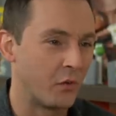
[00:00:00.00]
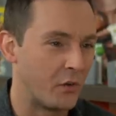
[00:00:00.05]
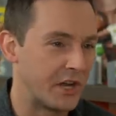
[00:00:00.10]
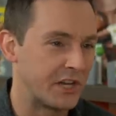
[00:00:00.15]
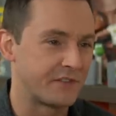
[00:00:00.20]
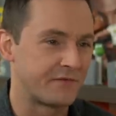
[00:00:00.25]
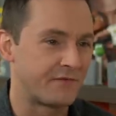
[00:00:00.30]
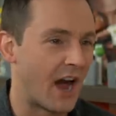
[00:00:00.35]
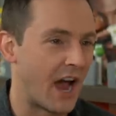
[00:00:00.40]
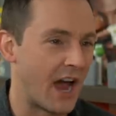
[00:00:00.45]

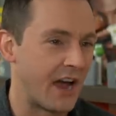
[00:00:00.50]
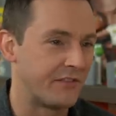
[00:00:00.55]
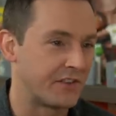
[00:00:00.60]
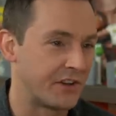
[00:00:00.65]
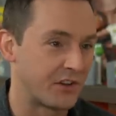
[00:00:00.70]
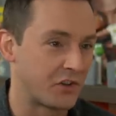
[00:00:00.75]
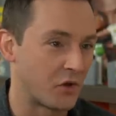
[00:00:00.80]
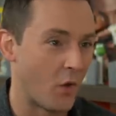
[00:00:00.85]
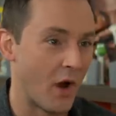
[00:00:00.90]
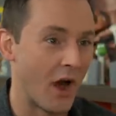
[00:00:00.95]
Weeks 5
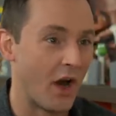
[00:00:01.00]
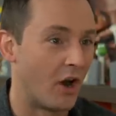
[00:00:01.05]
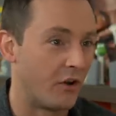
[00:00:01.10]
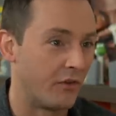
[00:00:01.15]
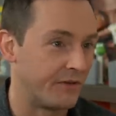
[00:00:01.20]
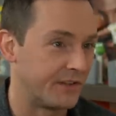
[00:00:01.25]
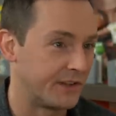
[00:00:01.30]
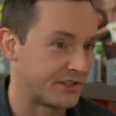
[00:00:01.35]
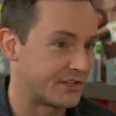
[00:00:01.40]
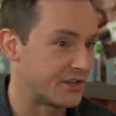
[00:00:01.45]
to
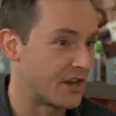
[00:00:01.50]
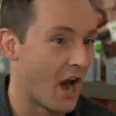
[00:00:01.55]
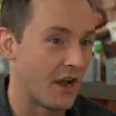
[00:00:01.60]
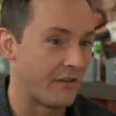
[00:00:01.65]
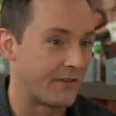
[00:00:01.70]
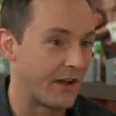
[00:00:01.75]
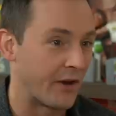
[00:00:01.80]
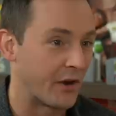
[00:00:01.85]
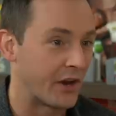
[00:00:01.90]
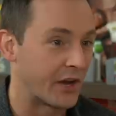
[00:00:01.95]
12, it's
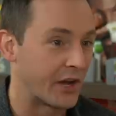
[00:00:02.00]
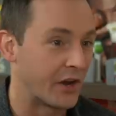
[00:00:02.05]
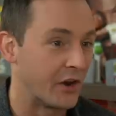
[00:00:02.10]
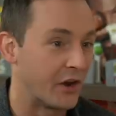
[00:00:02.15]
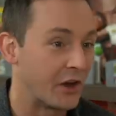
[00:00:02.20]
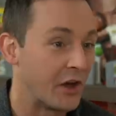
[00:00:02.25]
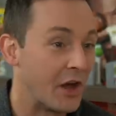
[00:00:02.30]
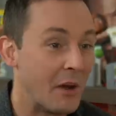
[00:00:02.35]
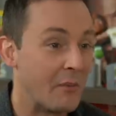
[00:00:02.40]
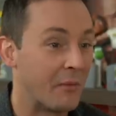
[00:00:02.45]
not very
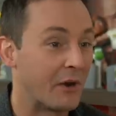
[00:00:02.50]
good.